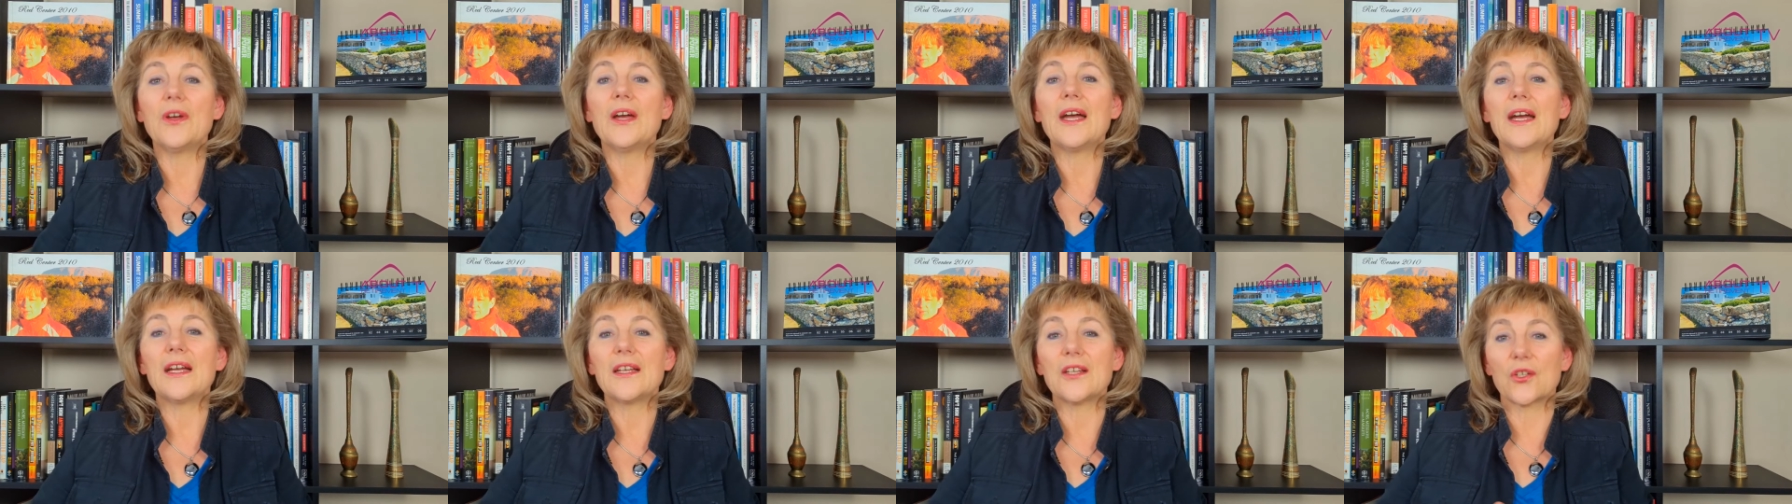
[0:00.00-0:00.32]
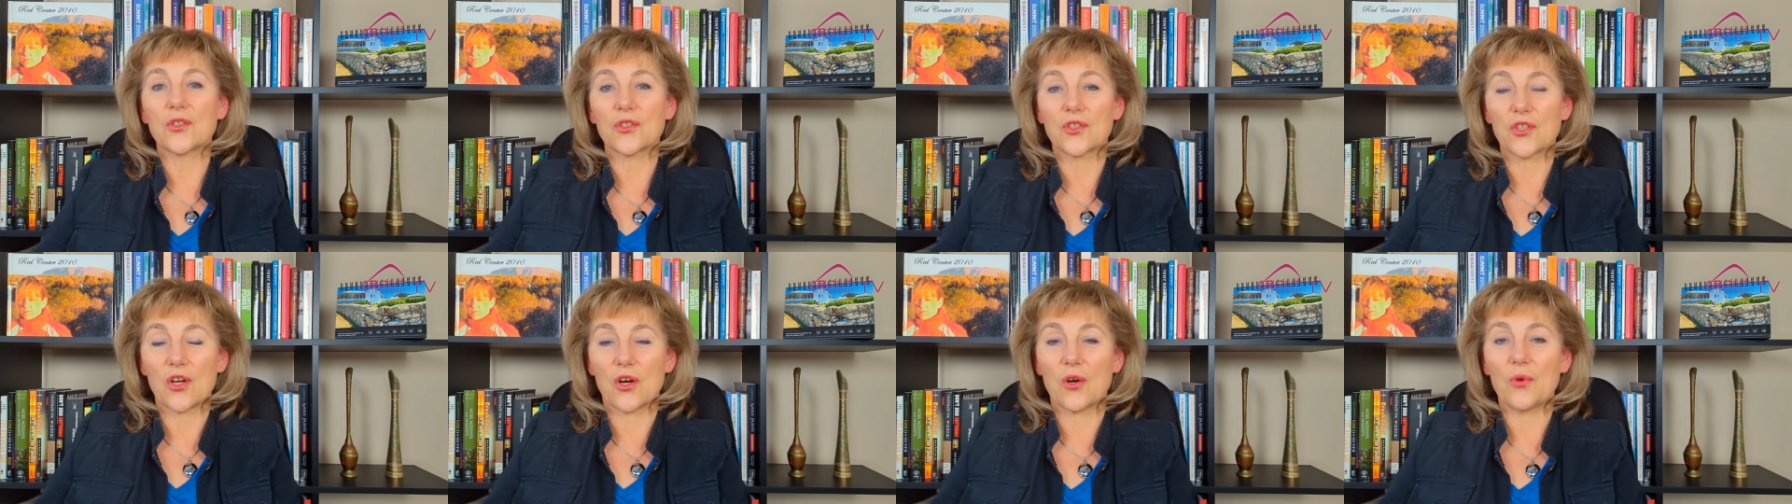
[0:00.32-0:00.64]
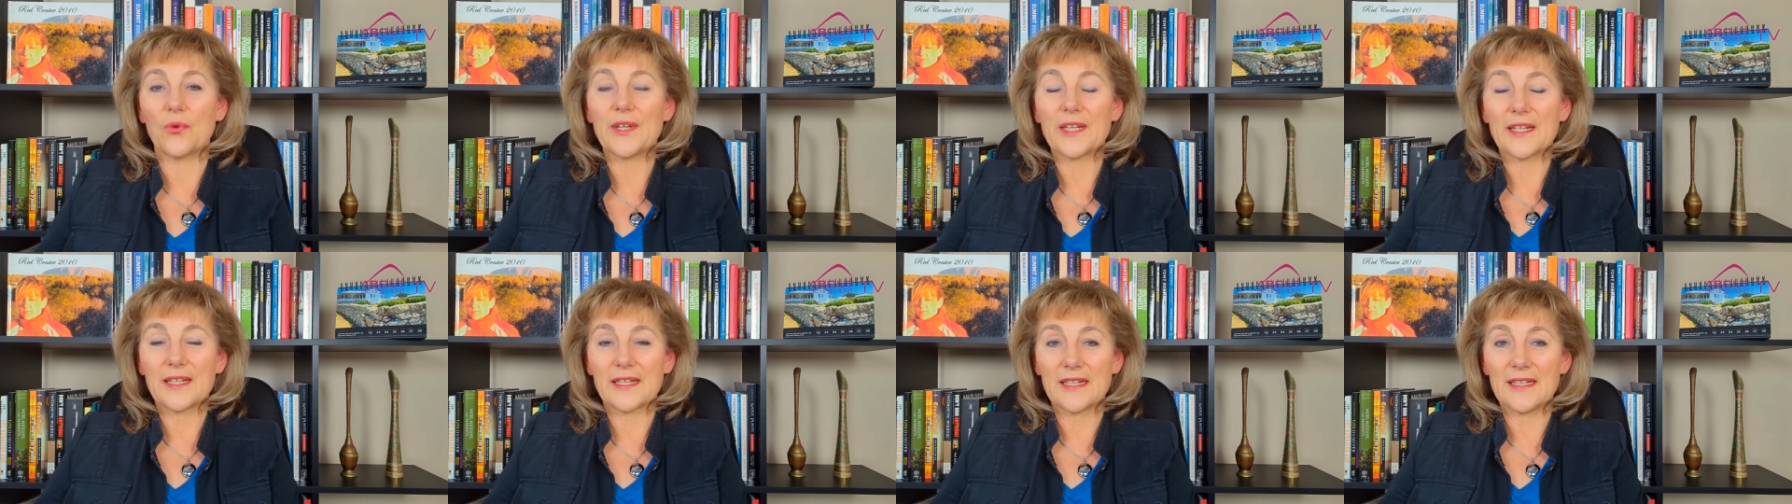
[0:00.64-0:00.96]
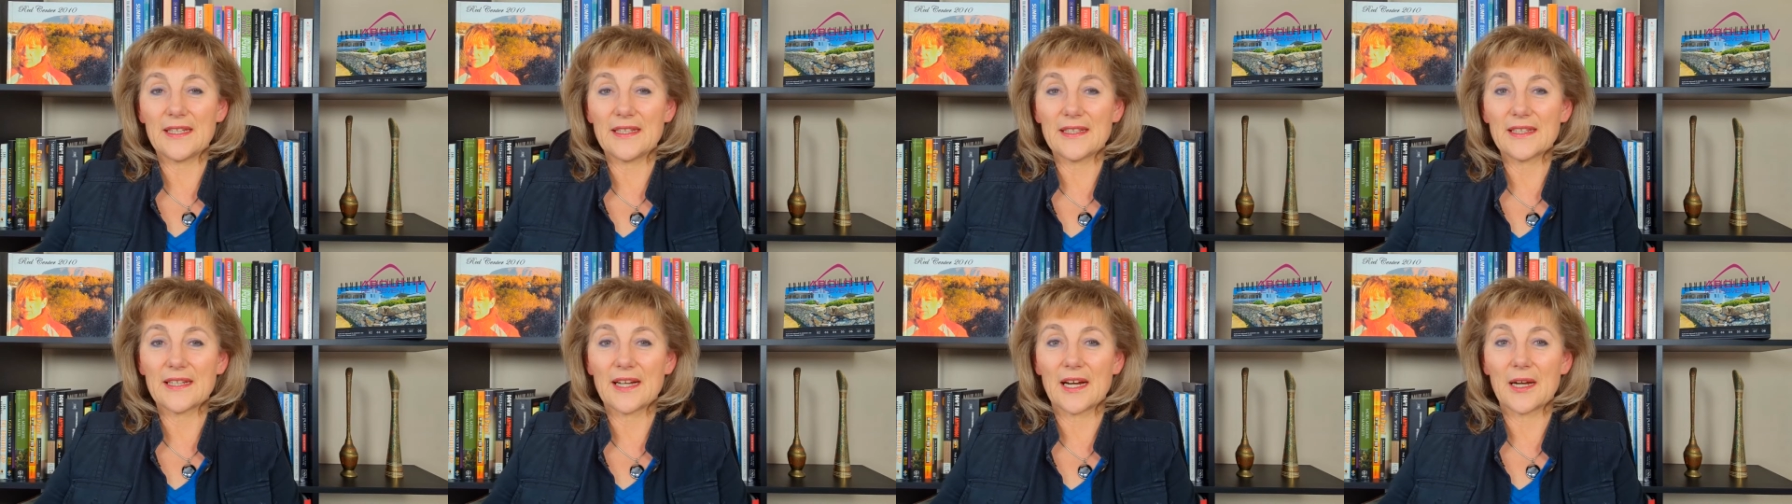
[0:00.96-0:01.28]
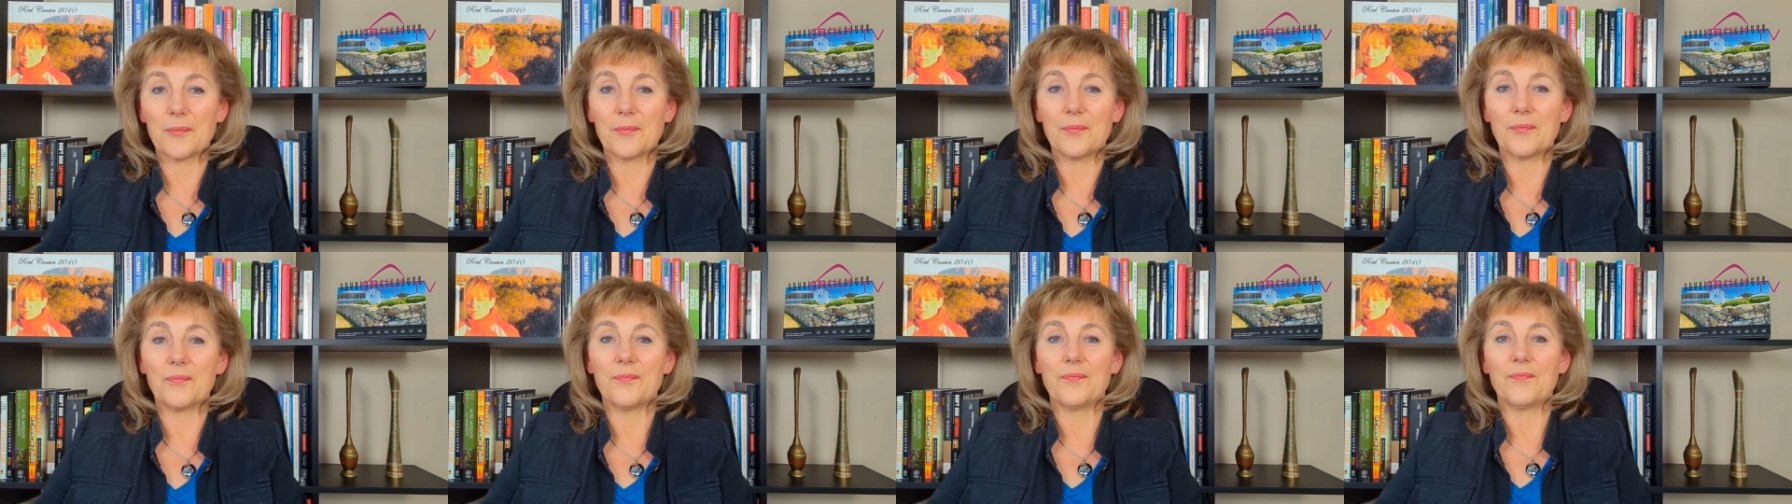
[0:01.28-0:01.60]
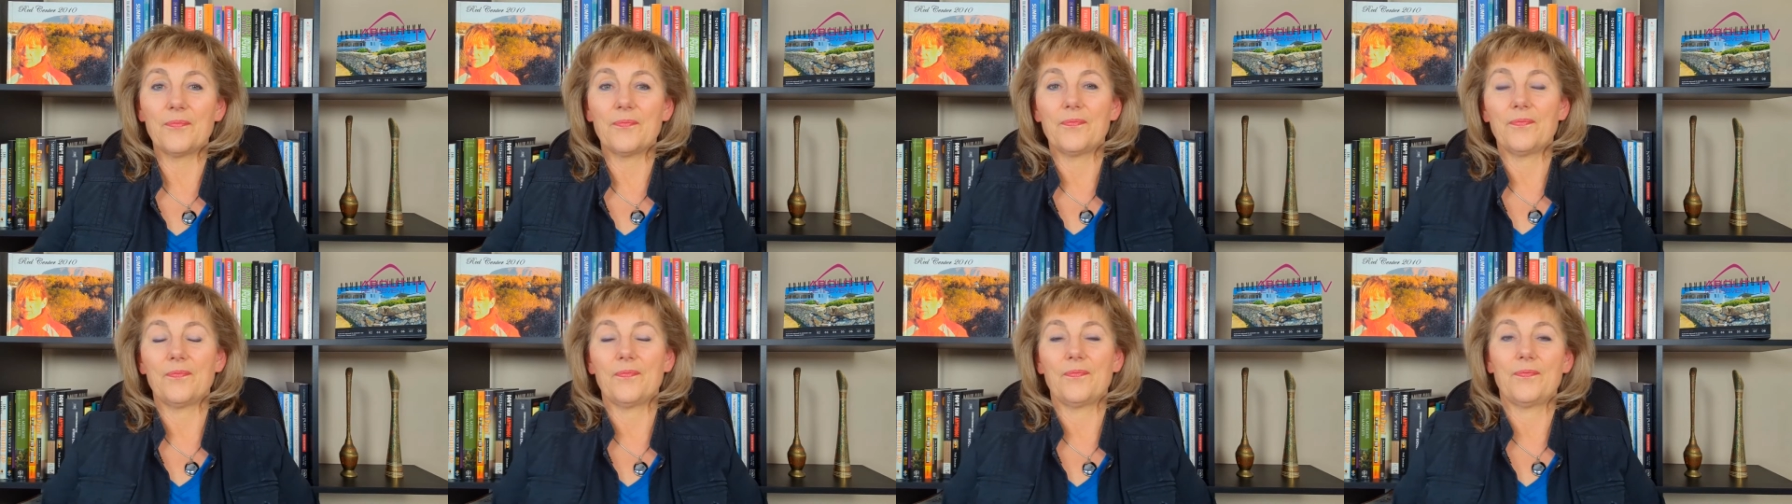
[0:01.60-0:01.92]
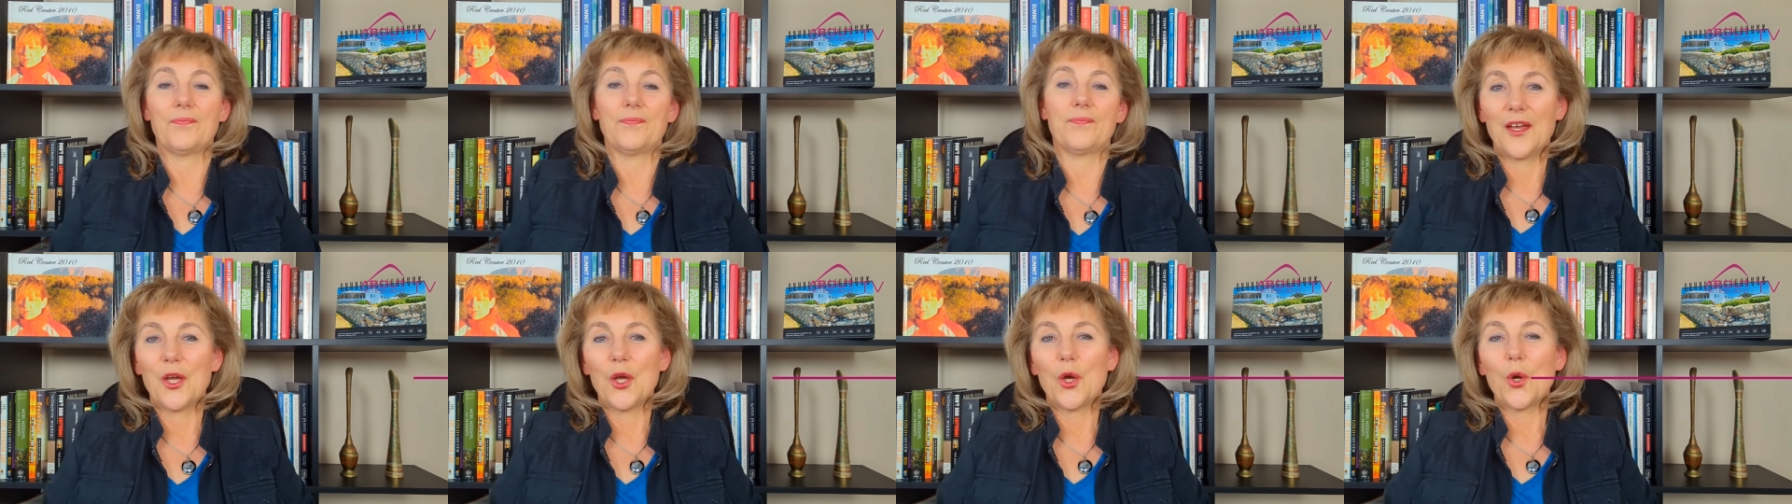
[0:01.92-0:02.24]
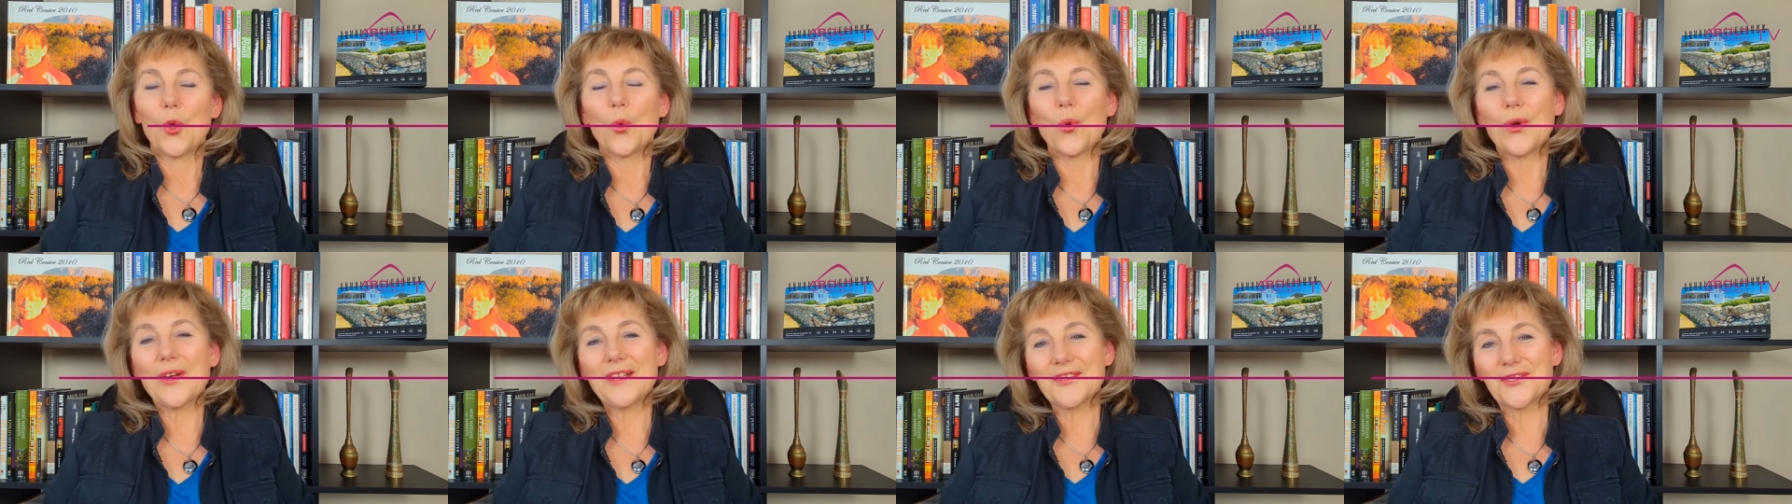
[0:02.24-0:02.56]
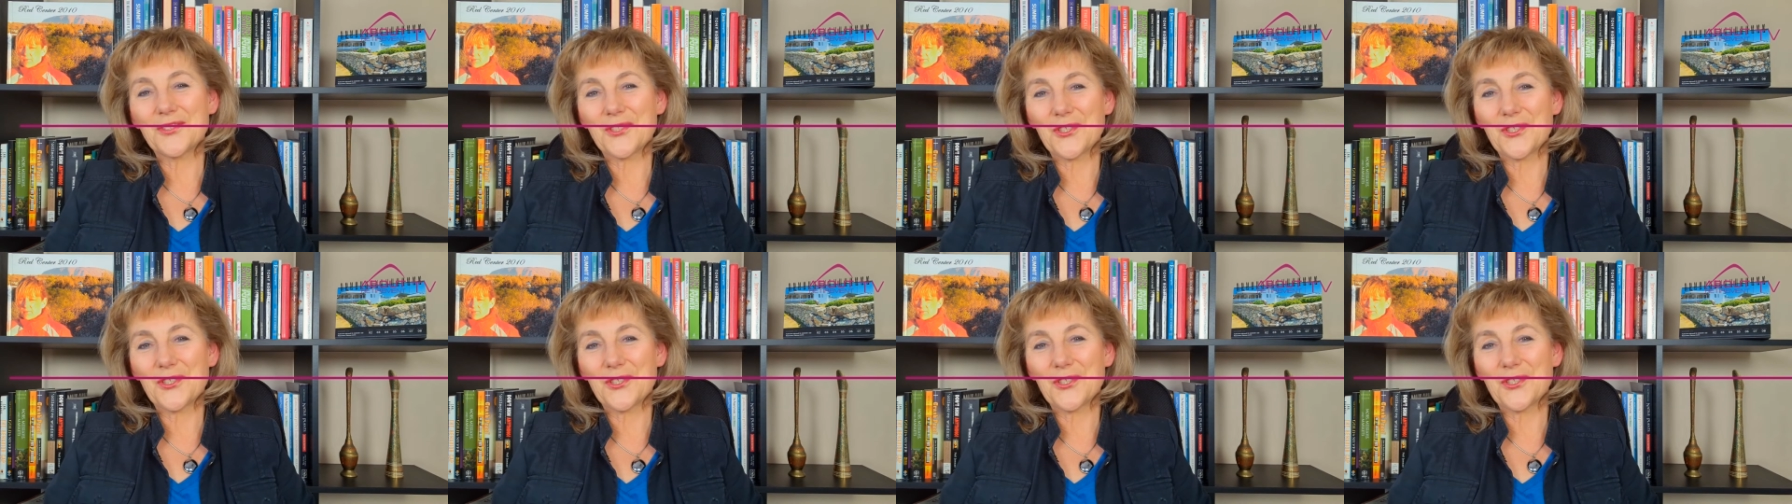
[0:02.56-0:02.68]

an ongoing income. When to